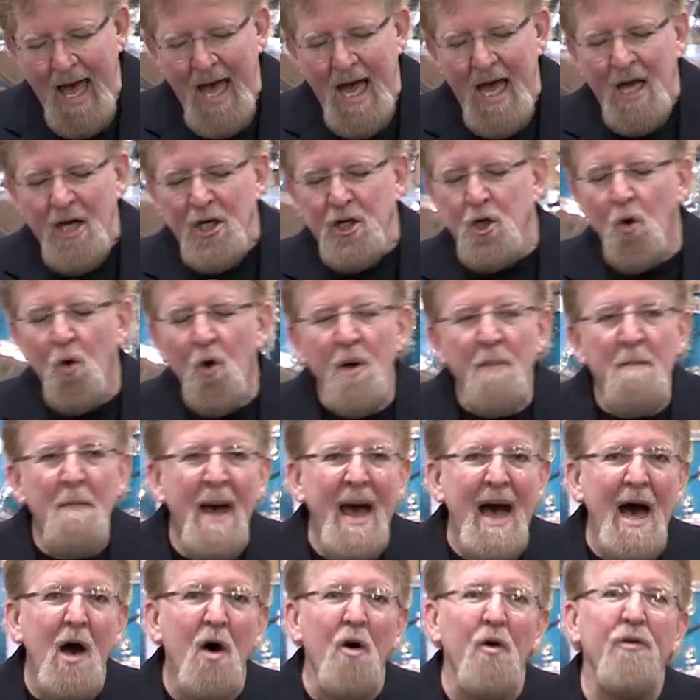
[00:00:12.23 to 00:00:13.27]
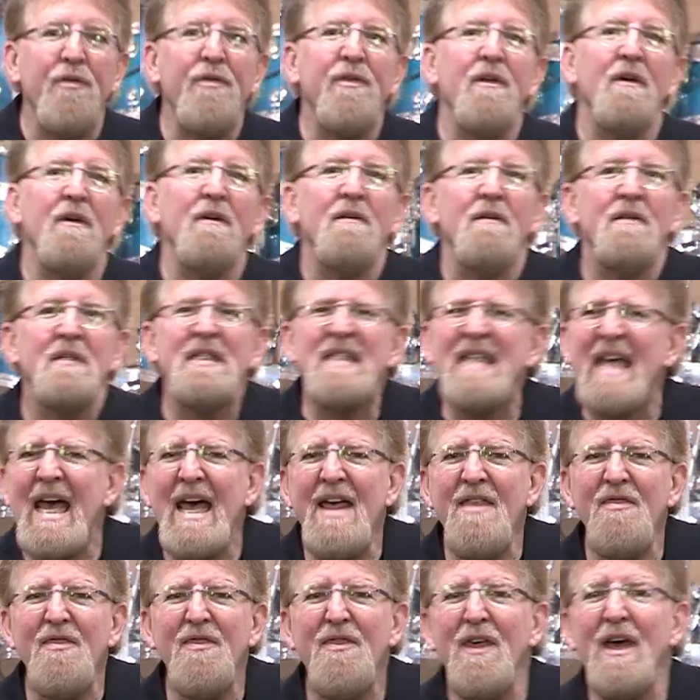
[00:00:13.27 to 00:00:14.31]
Your mouth 10
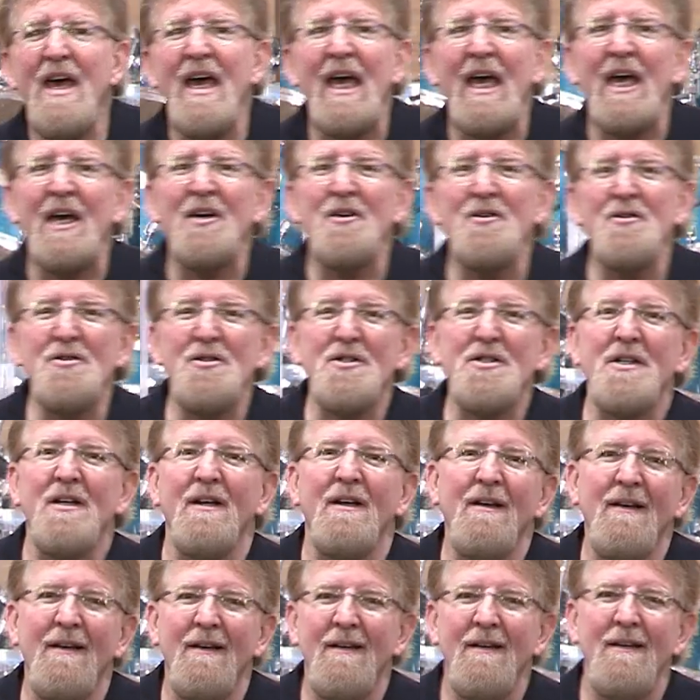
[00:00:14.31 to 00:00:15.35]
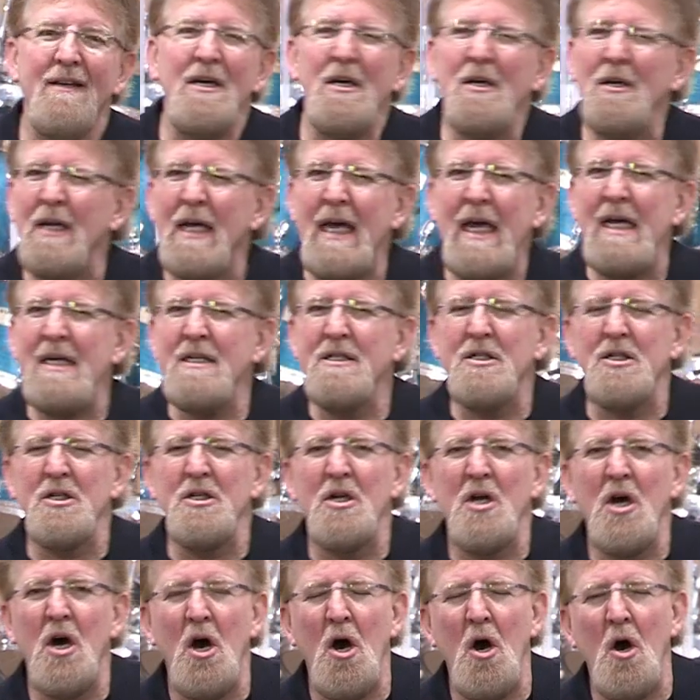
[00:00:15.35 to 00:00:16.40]
things you need to
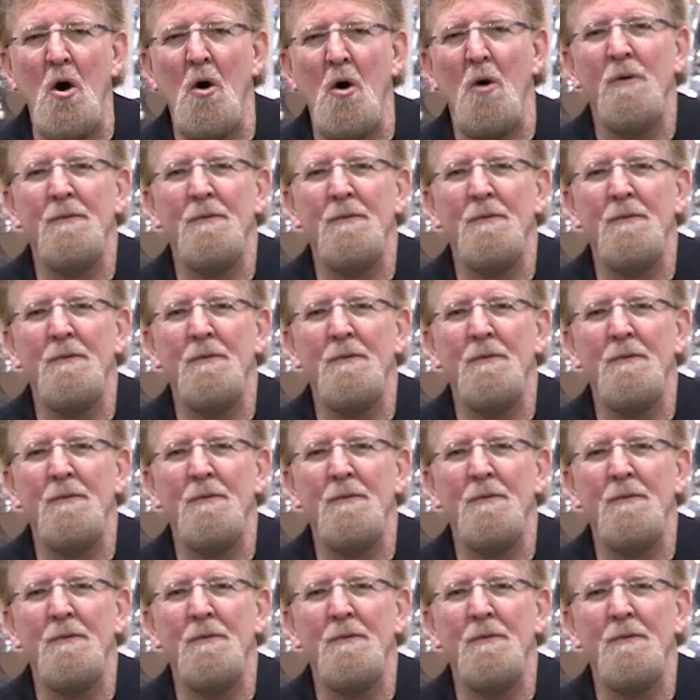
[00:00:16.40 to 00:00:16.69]
know.